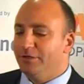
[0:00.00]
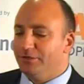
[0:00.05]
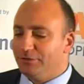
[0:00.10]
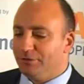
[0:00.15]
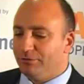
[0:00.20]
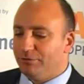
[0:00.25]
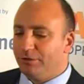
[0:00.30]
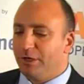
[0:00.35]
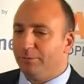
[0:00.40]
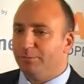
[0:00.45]

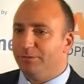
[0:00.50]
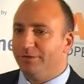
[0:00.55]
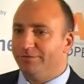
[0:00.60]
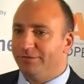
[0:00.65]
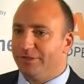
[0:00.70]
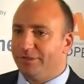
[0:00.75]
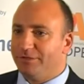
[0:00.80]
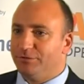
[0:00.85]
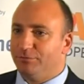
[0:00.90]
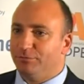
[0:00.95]
So a couple
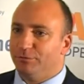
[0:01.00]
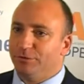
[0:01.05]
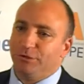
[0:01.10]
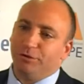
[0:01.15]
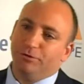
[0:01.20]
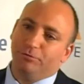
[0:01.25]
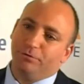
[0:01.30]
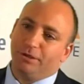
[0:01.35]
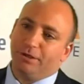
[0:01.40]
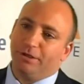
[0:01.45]
of things that we're
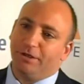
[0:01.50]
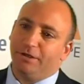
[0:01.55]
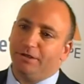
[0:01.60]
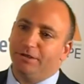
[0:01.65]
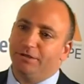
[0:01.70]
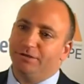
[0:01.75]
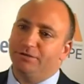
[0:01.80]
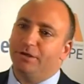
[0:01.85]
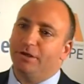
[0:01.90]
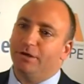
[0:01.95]
doing
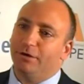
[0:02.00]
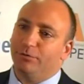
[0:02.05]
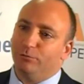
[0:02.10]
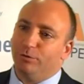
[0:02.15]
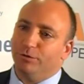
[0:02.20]
is